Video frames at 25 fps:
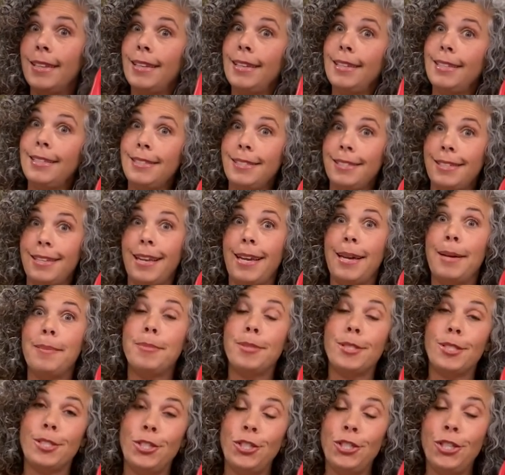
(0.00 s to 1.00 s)
It
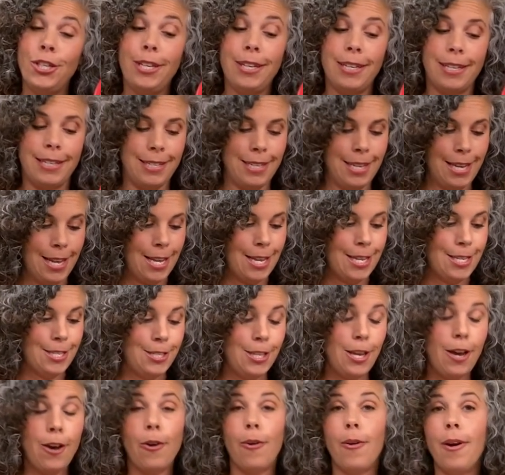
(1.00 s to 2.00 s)
snaps shut.
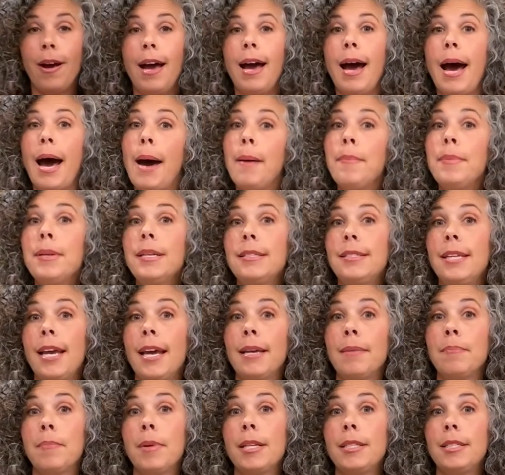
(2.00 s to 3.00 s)
So I'm gonna
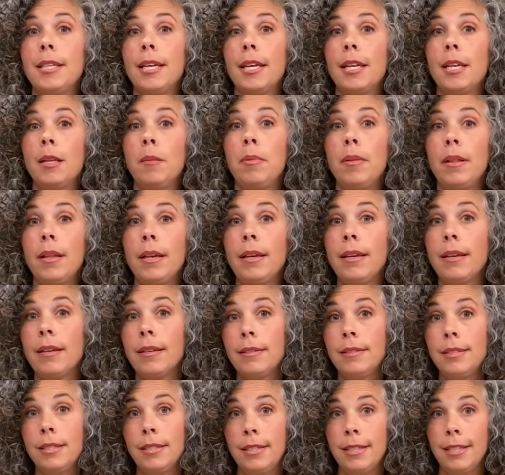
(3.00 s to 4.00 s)
take my Teddy Blake
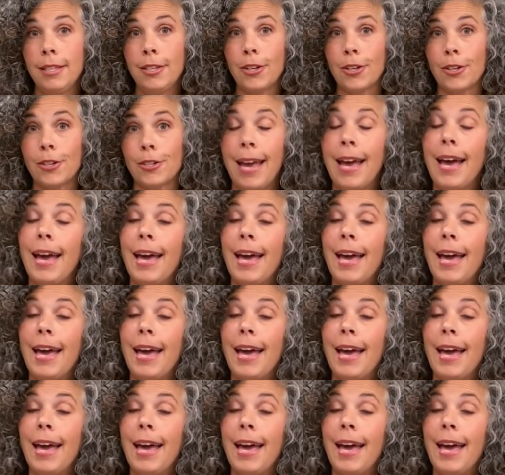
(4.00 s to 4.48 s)
to dinner.